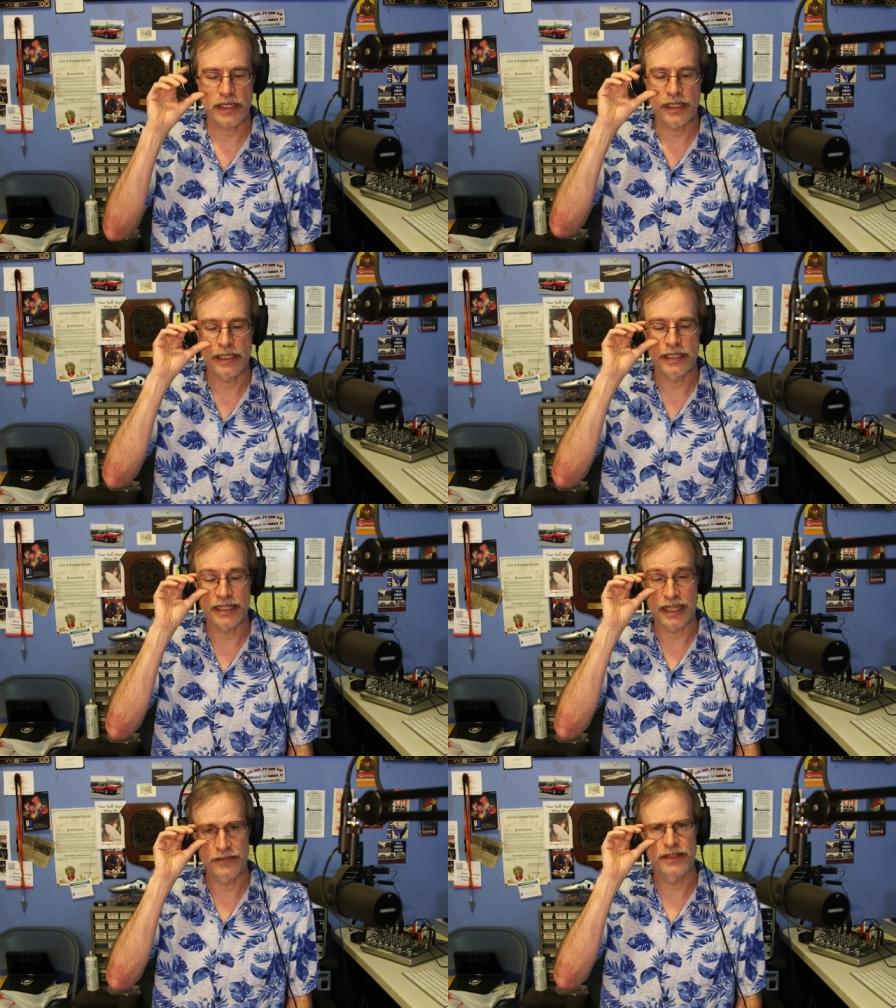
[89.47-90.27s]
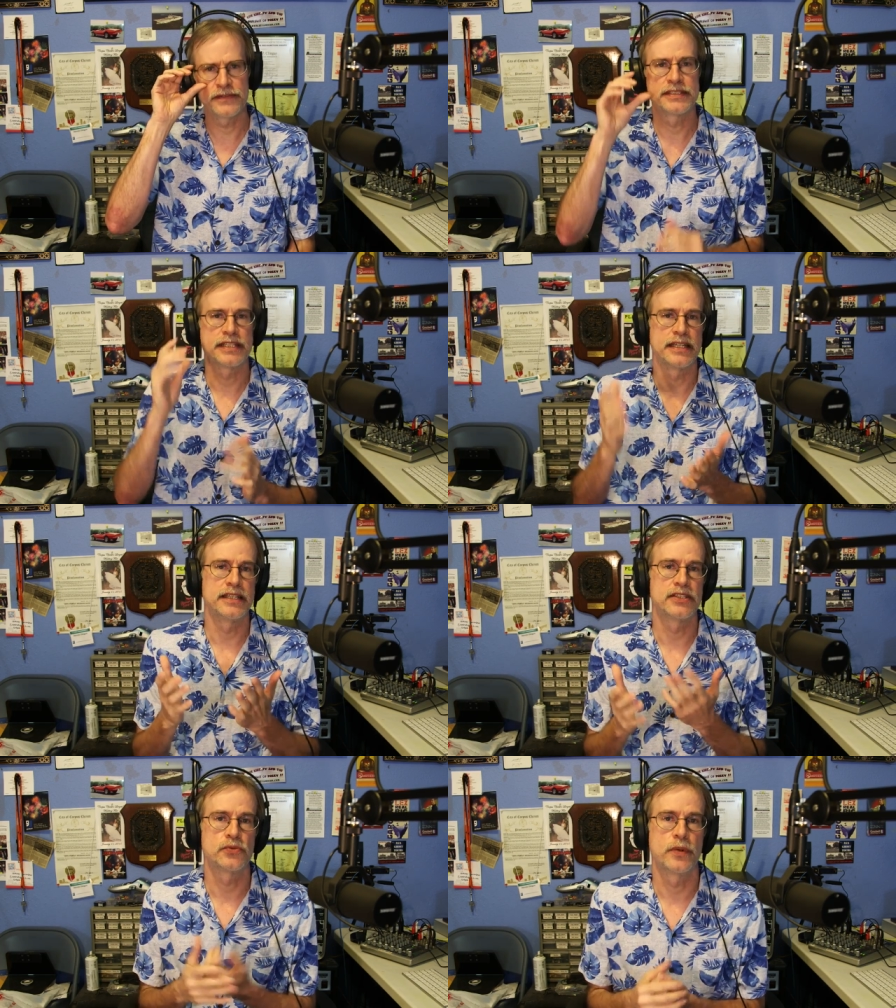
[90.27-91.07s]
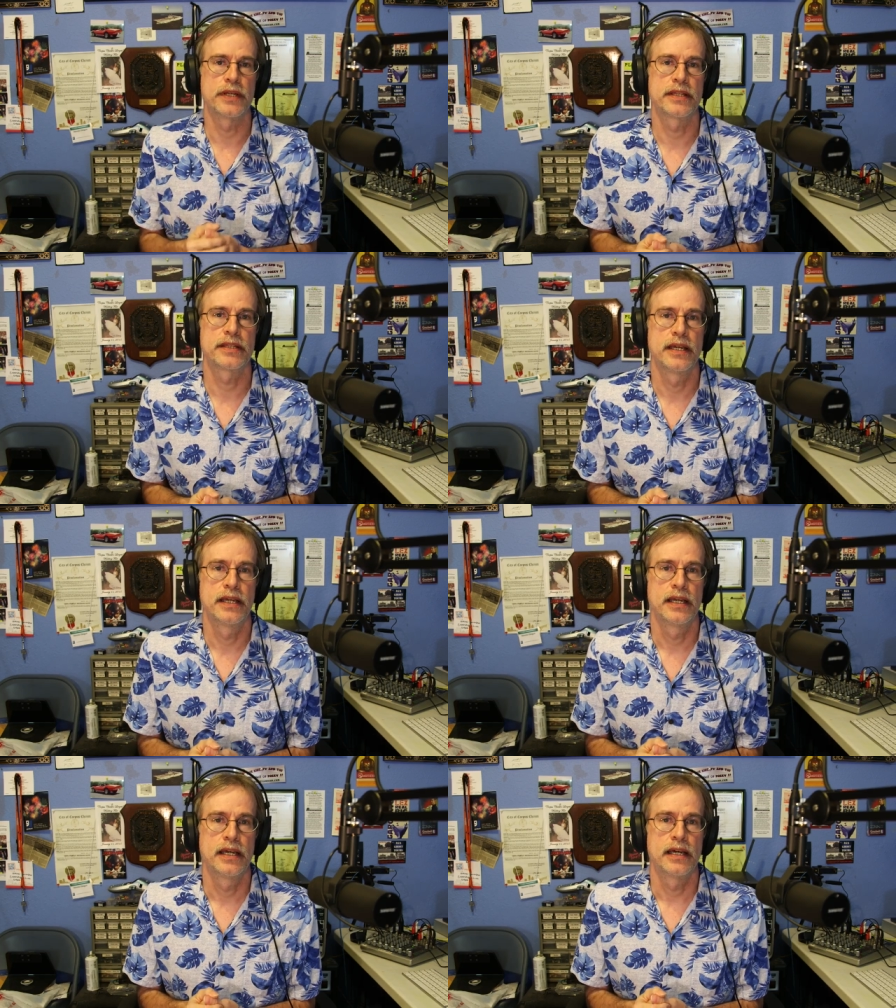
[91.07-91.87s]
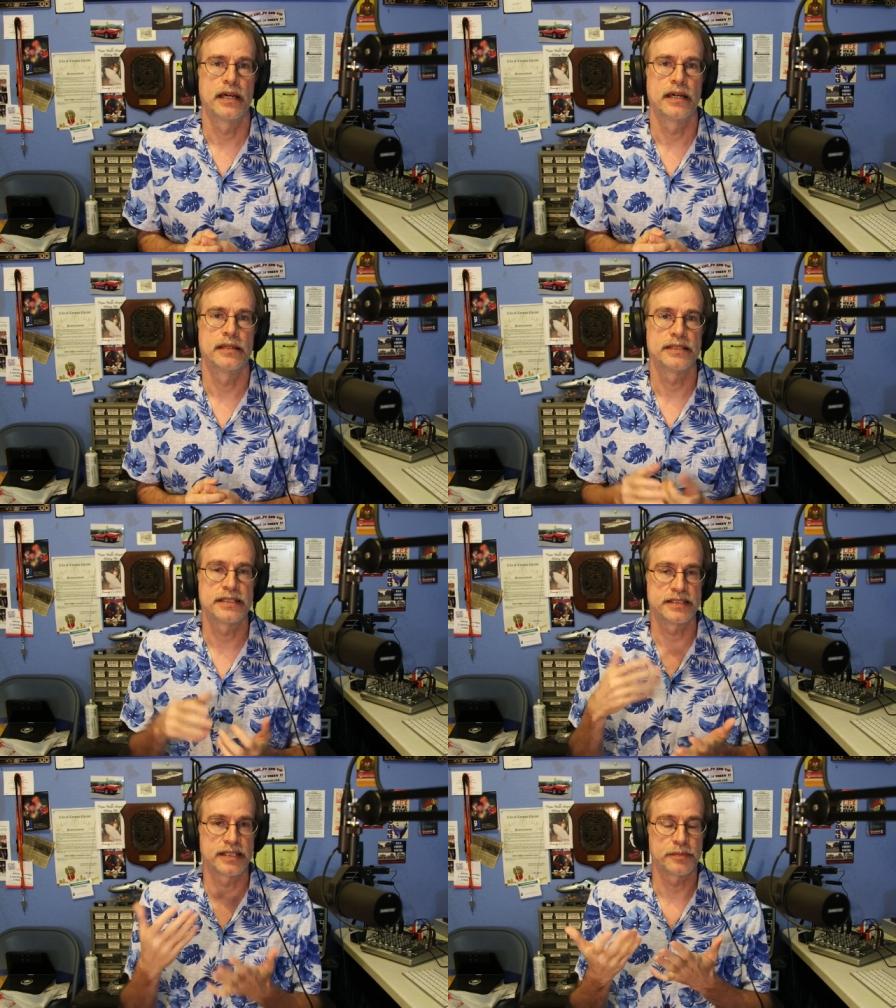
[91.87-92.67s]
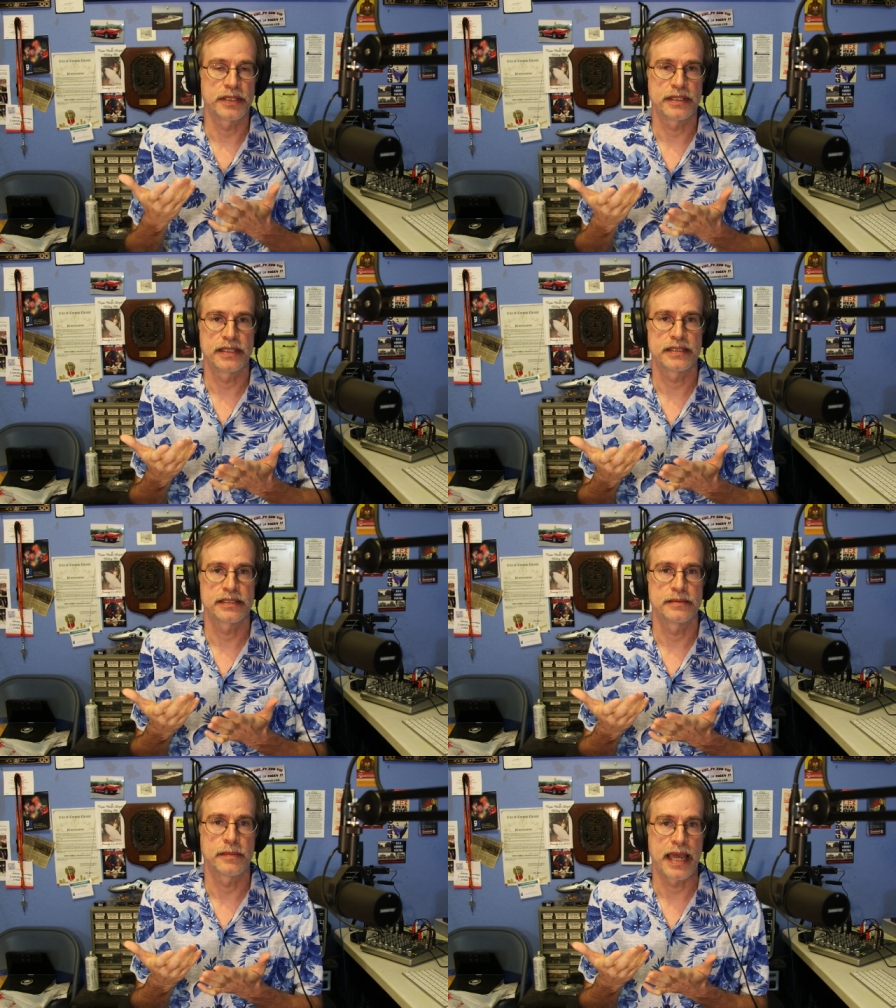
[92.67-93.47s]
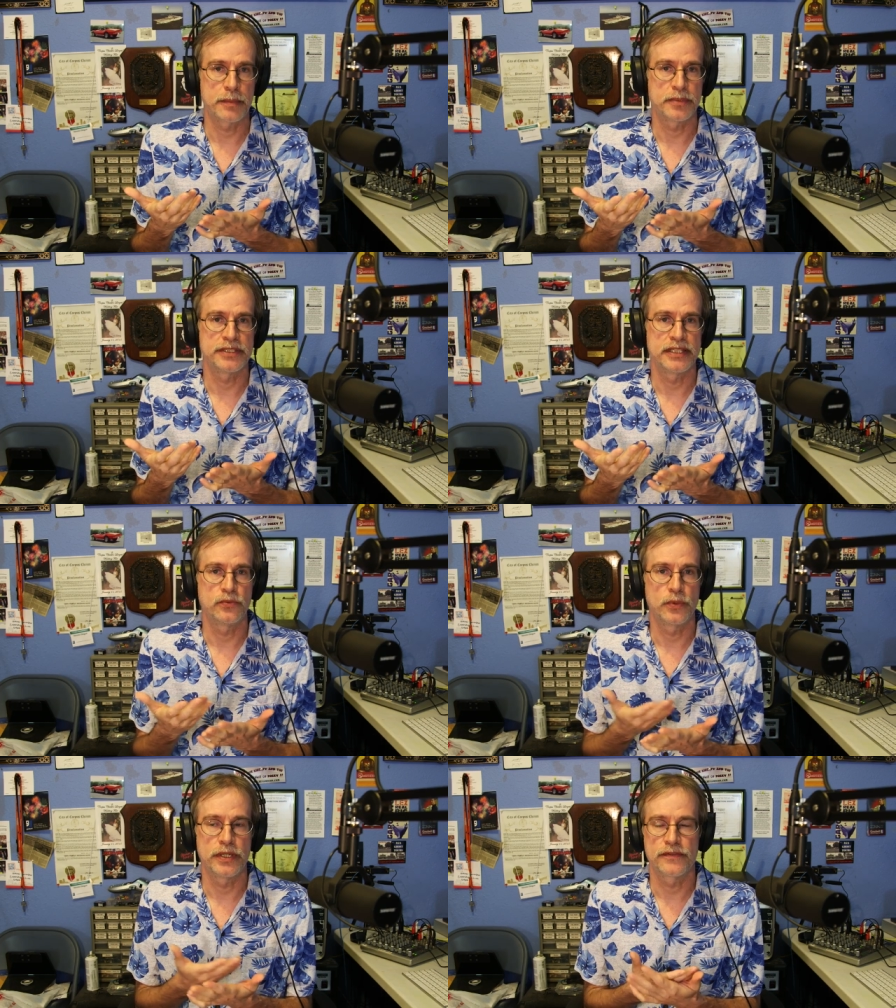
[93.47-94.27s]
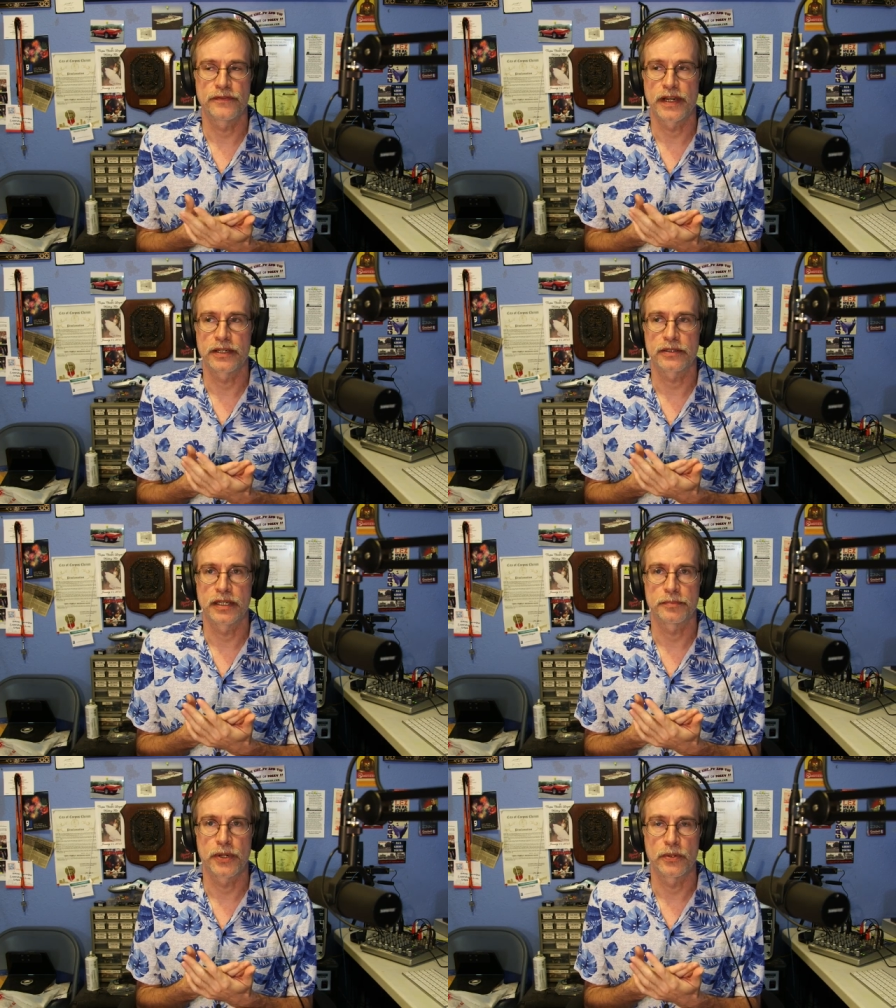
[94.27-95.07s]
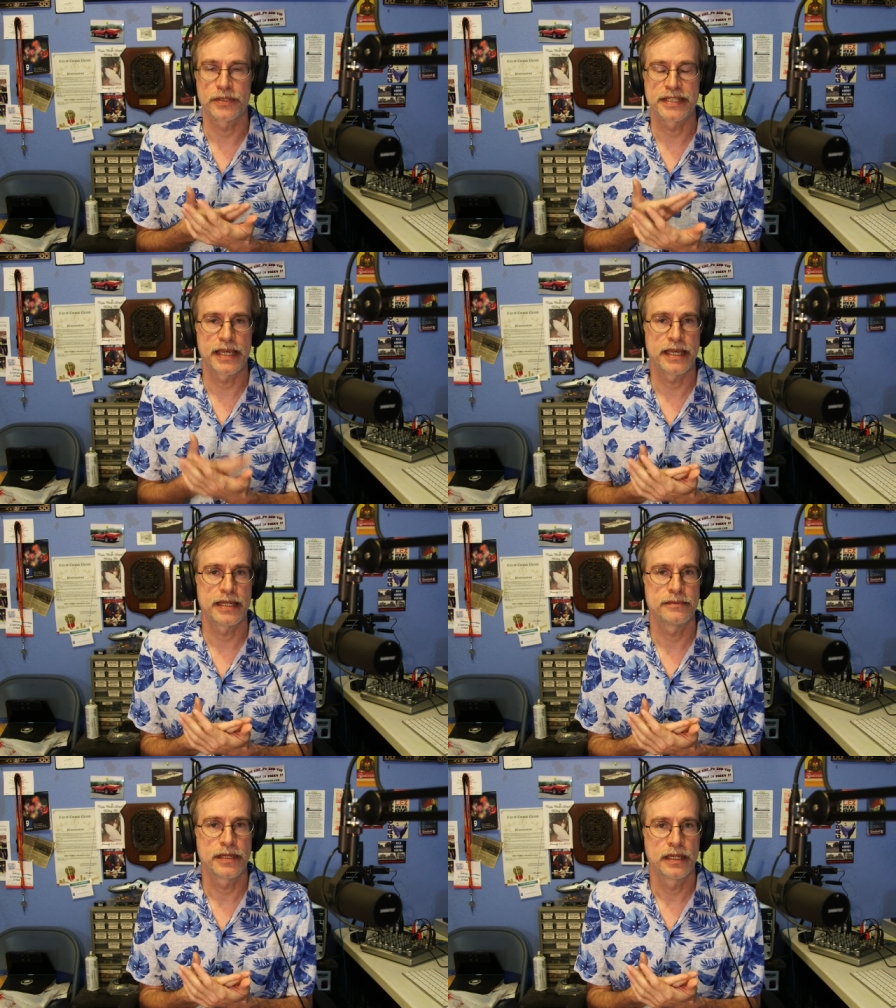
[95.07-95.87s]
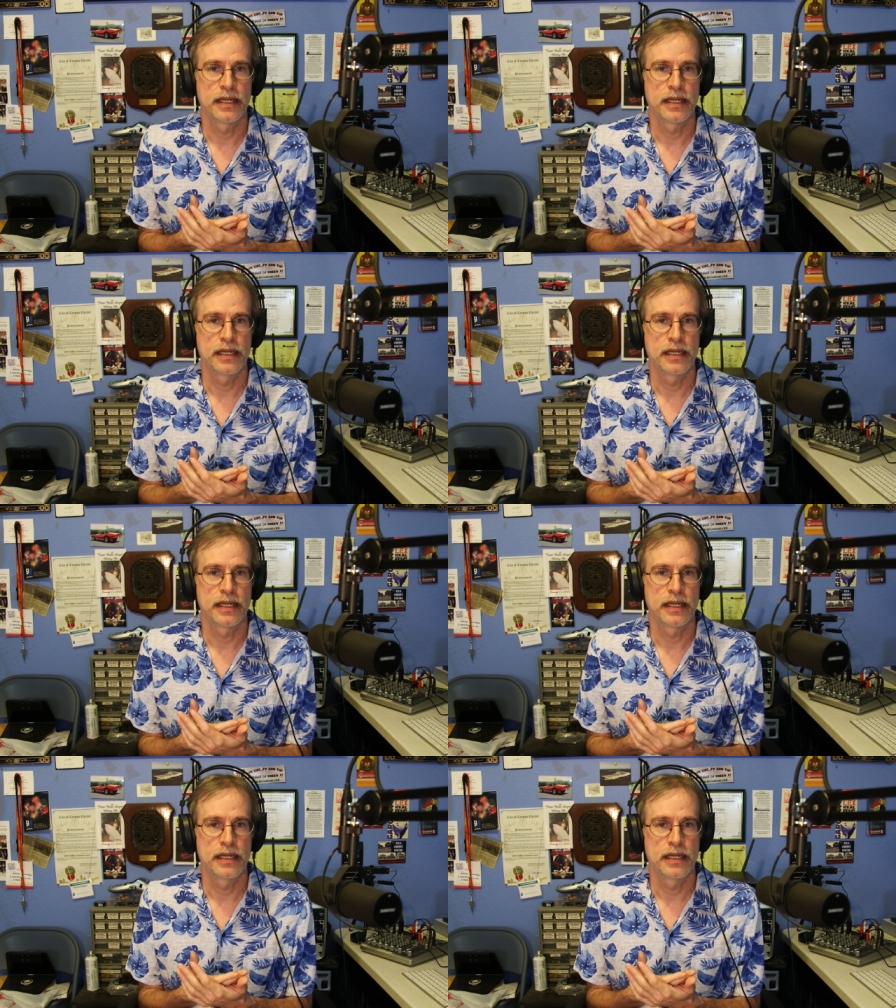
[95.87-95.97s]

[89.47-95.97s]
And I've even said this with, uh, this is something that um, Apple did with Final Cut Pro 10.